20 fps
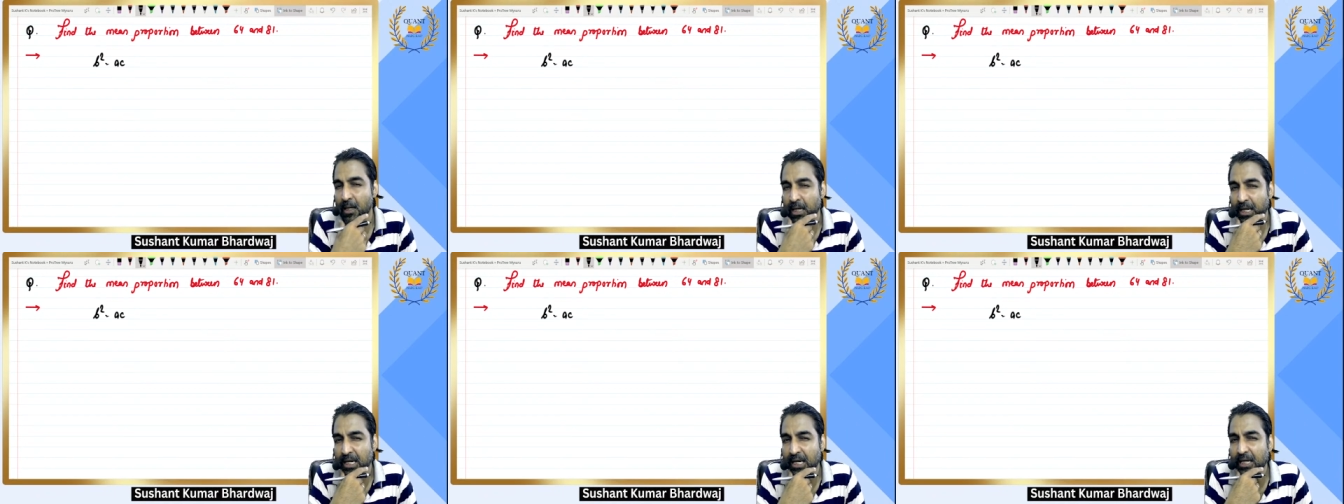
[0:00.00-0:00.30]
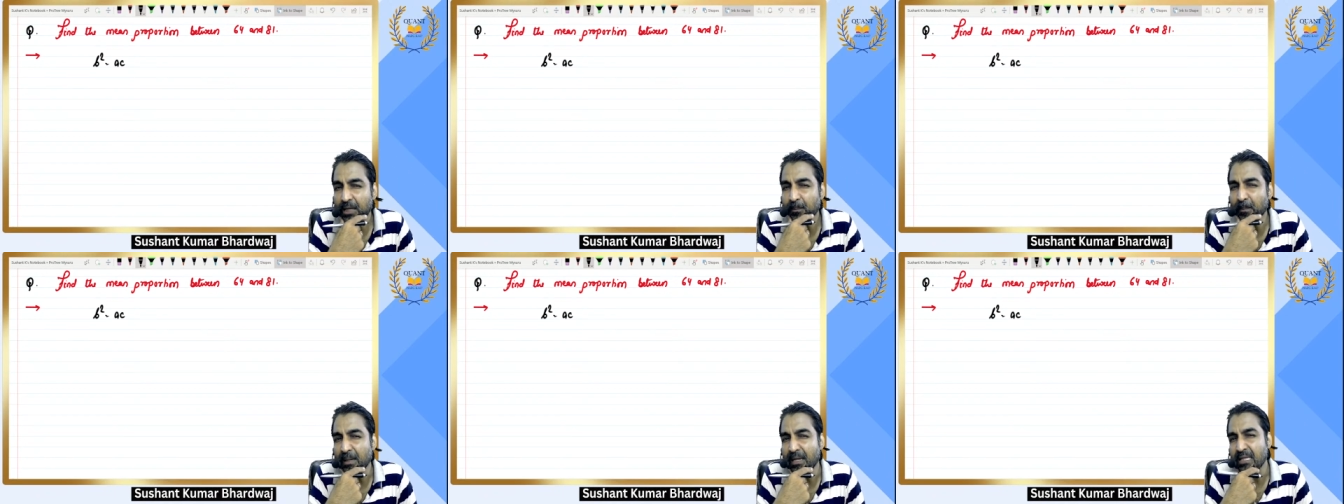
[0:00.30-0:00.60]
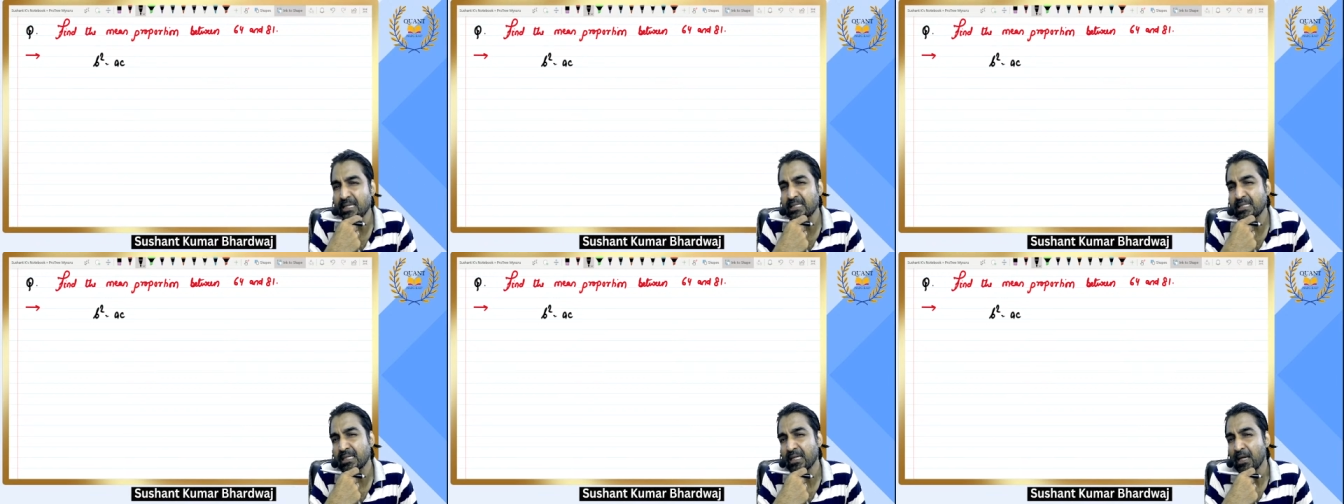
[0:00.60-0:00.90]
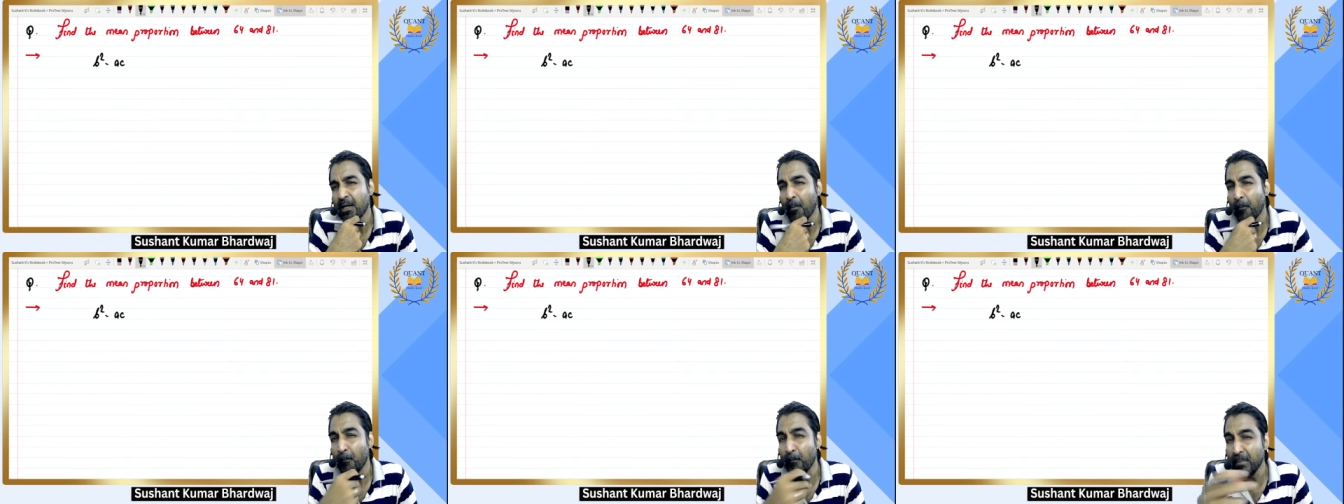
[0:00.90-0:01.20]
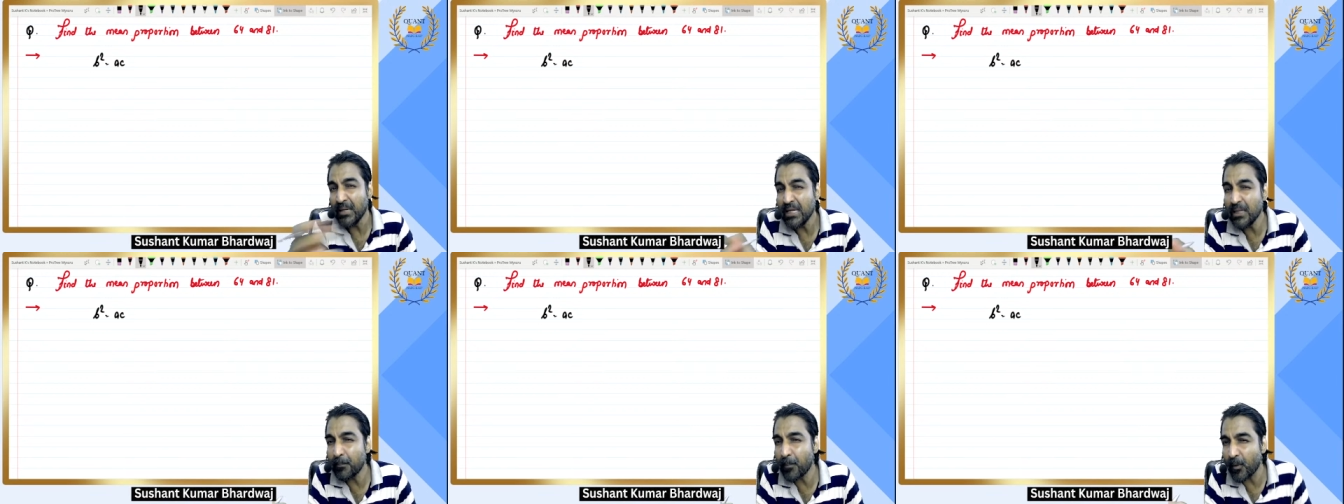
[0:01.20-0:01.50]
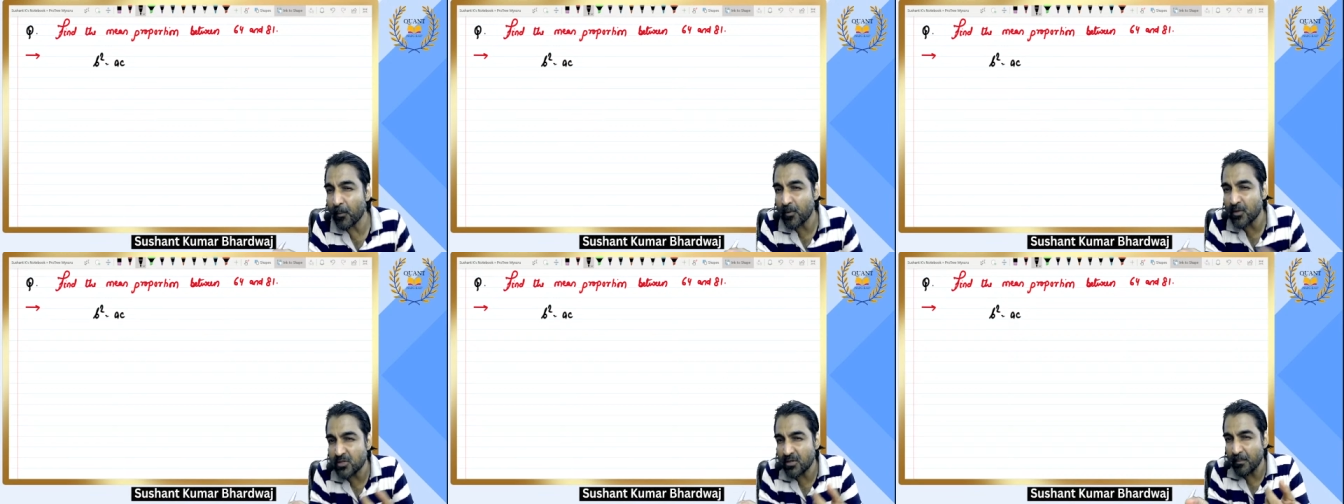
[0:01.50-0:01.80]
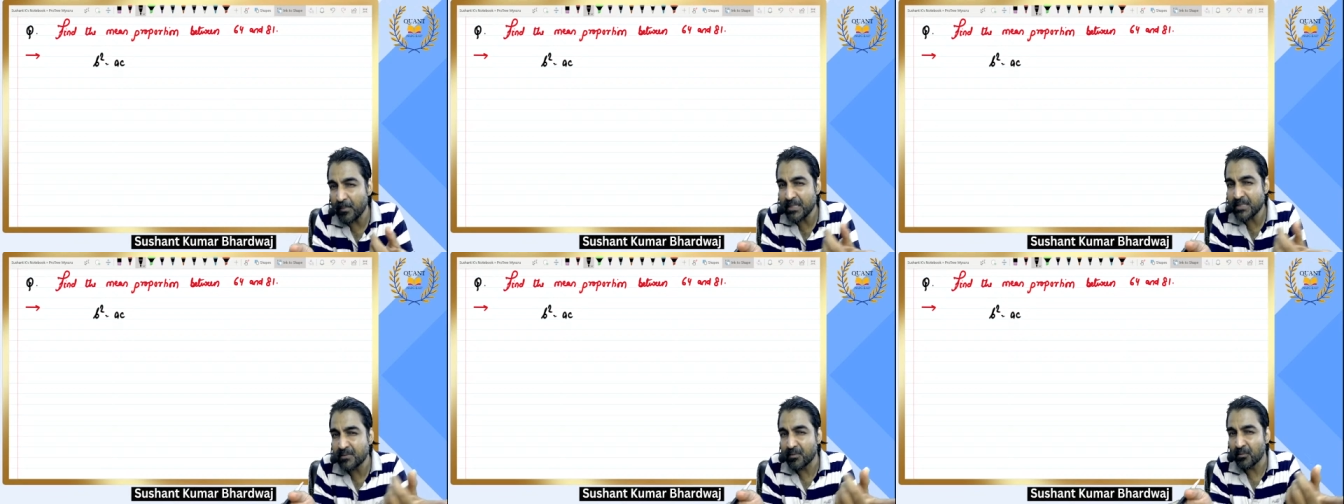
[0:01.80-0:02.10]
It means mean proportion
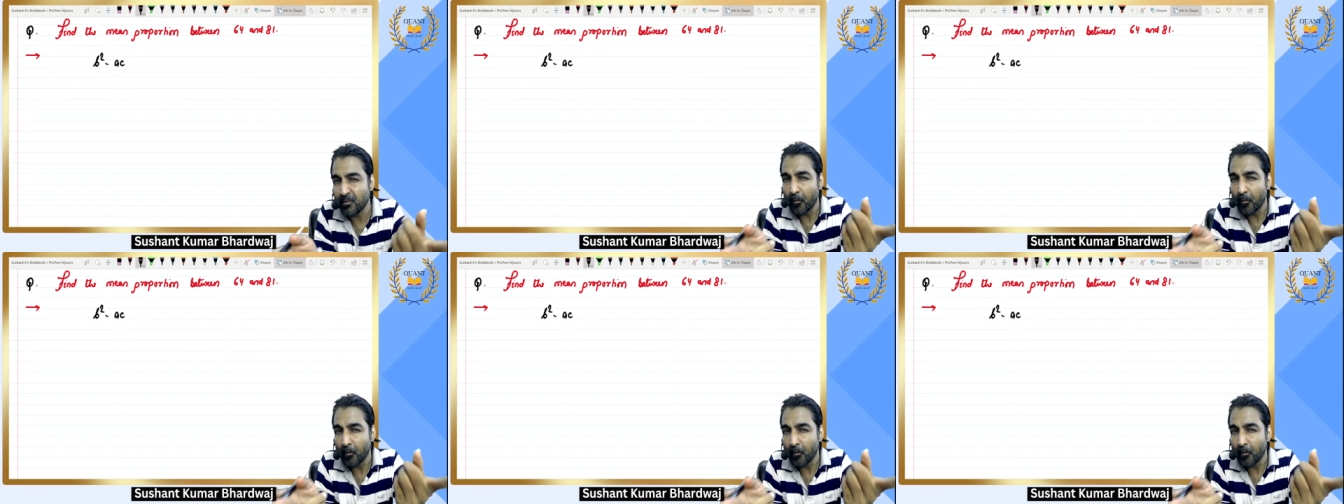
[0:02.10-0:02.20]
means